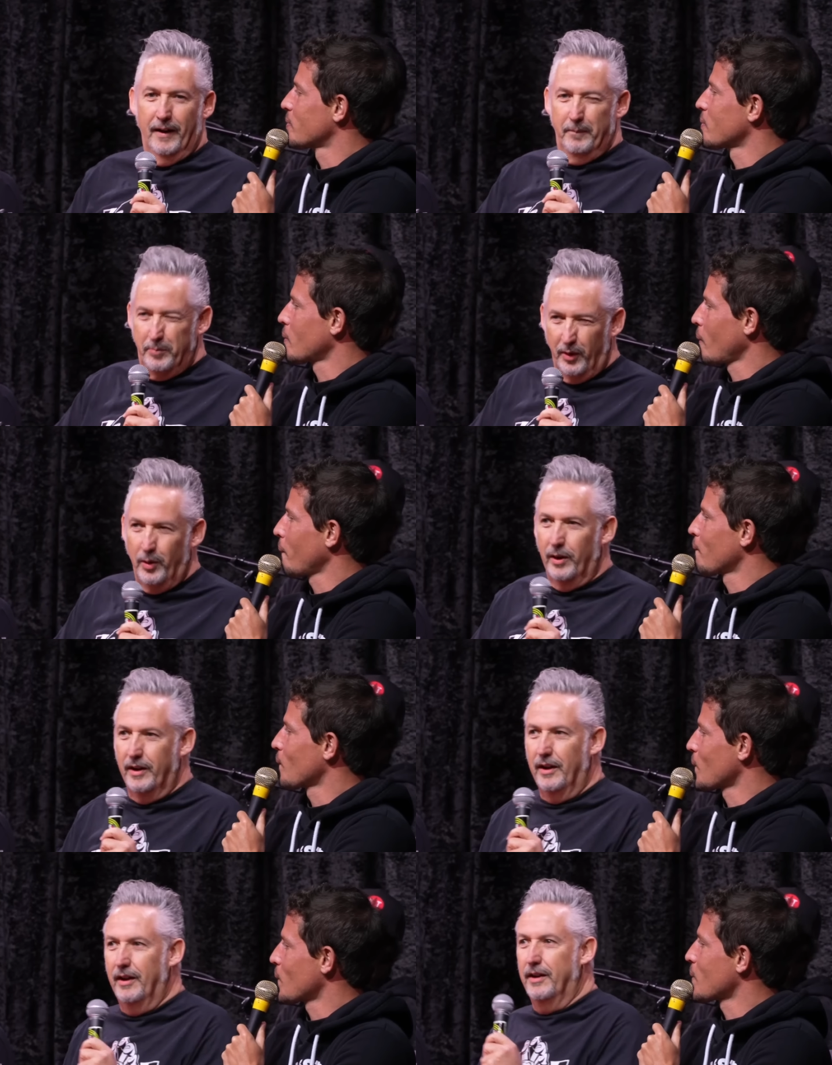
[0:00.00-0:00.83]

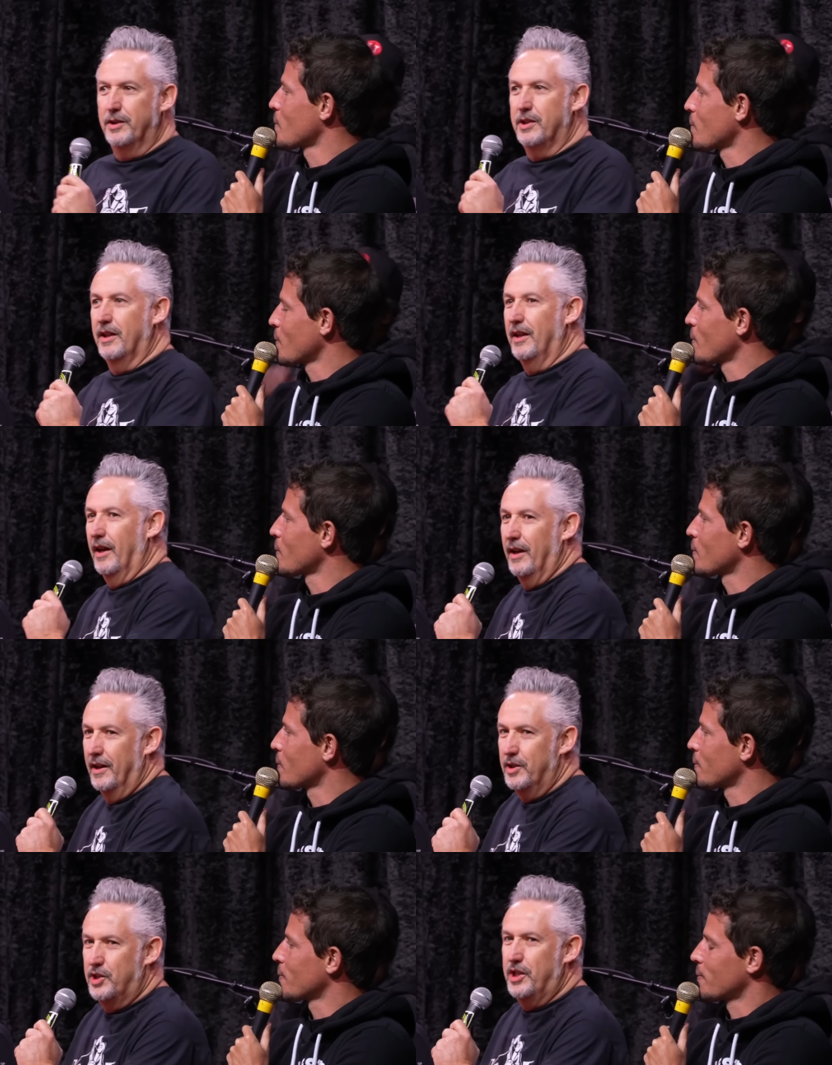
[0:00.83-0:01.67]
Speaker 1: employees, the uh,
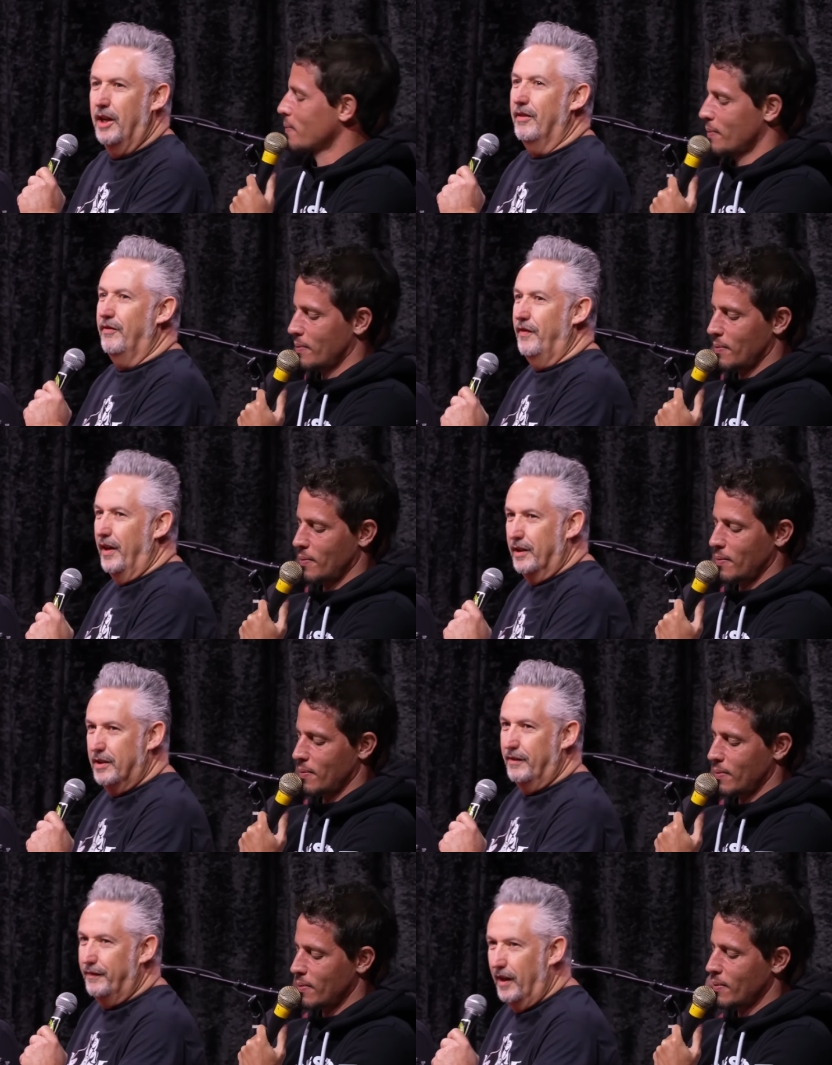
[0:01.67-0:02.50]

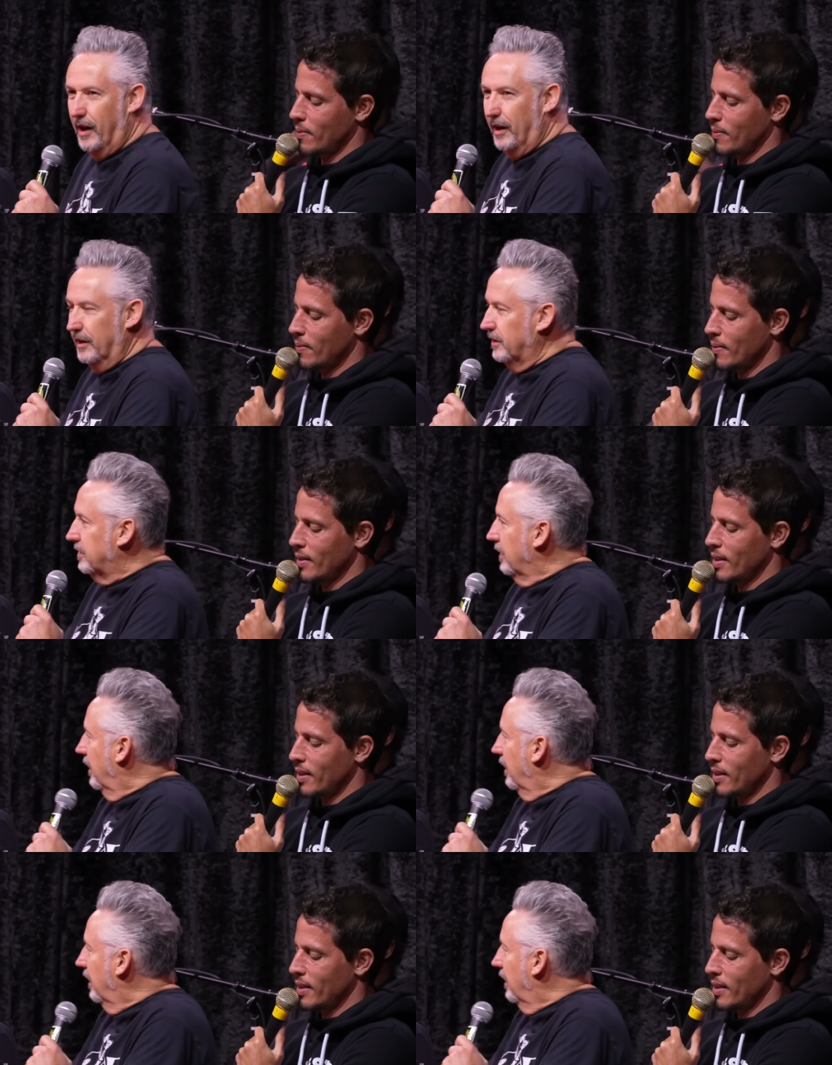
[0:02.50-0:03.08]
zit-faced fucks.